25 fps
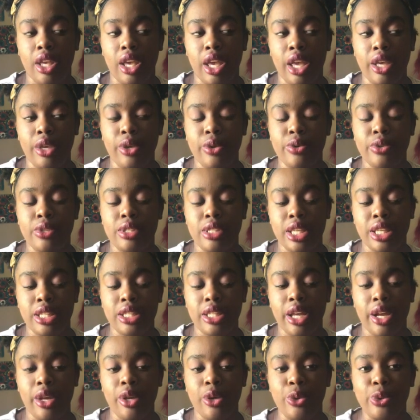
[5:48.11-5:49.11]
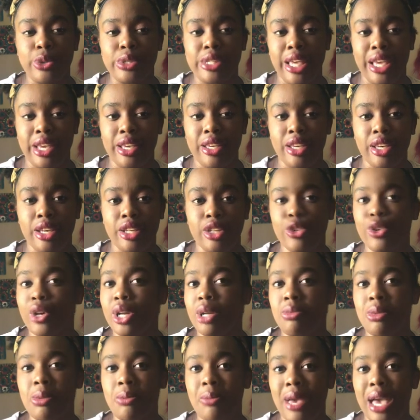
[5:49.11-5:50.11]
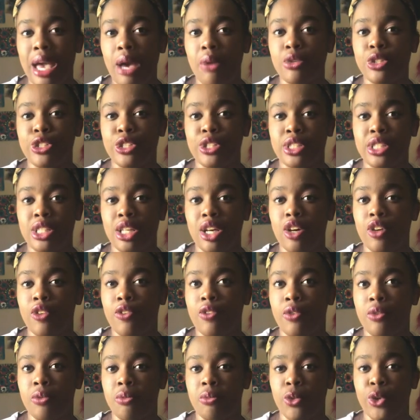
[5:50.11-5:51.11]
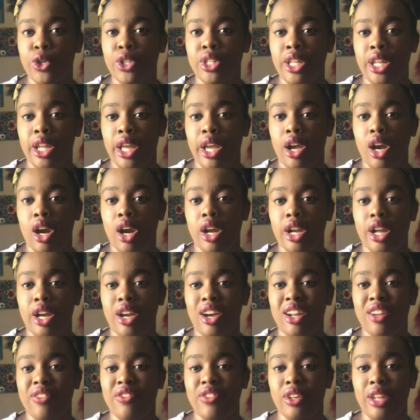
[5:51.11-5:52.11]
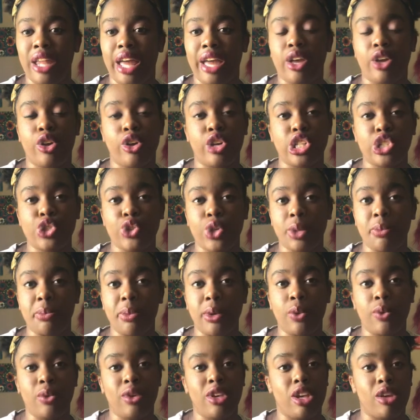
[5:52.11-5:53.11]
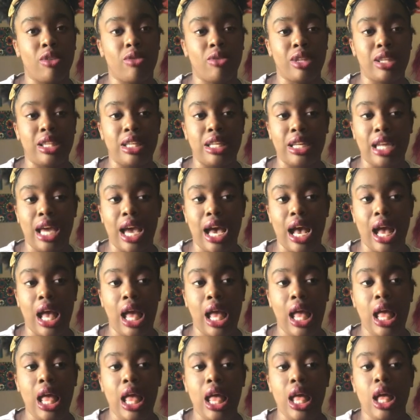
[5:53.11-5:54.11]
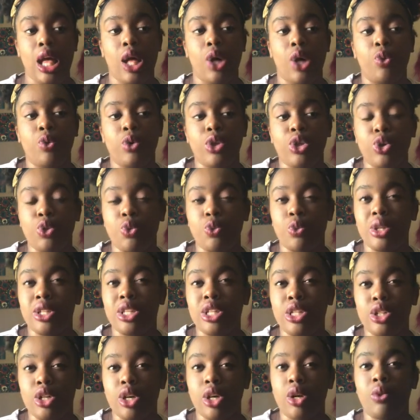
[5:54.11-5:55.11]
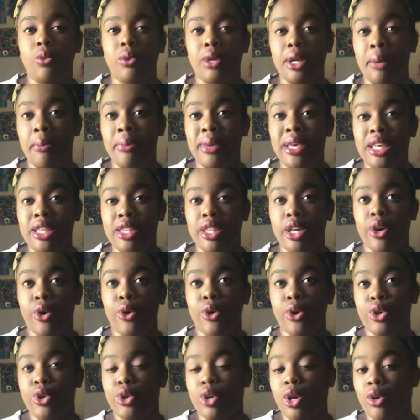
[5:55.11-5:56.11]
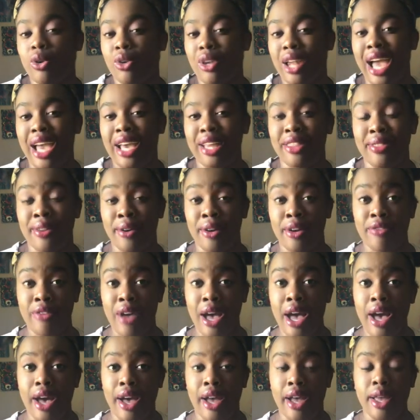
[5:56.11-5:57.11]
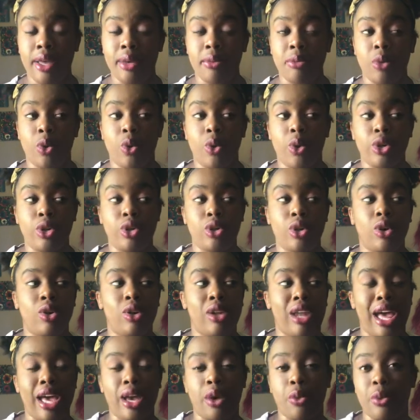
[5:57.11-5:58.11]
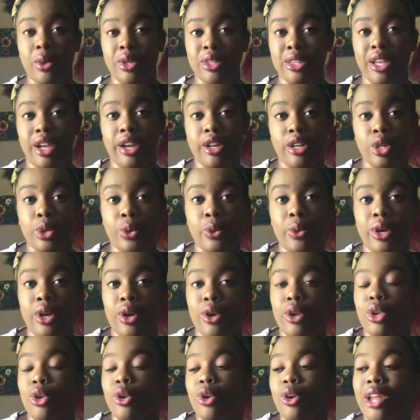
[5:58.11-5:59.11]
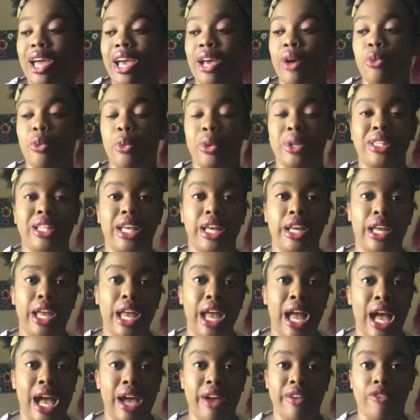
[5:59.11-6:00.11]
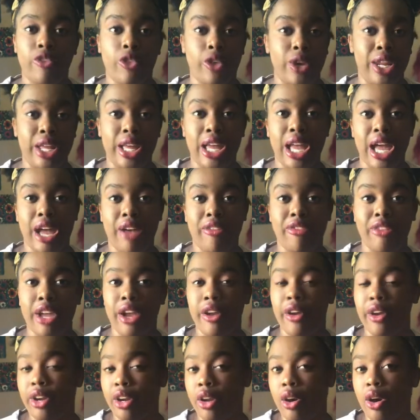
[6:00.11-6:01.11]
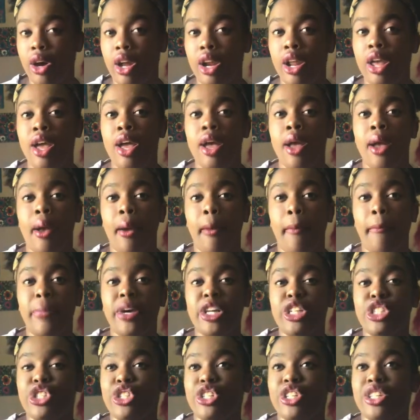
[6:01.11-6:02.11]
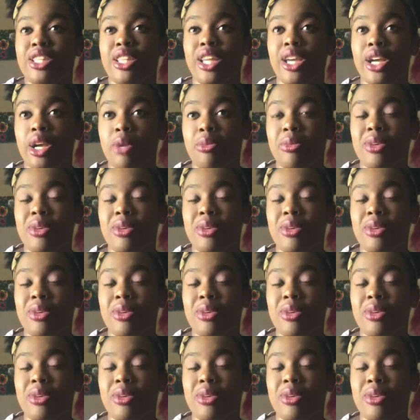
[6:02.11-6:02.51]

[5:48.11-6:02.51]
and you sit there and you take it, you're gonna be mad with yourself more than they are, and they're gonna feel like you're tripping when you're really not, when you really don't want to be there, or you don't like their vibe, or you don't like what they're doing, or you don't like what they have carrying on, but you're there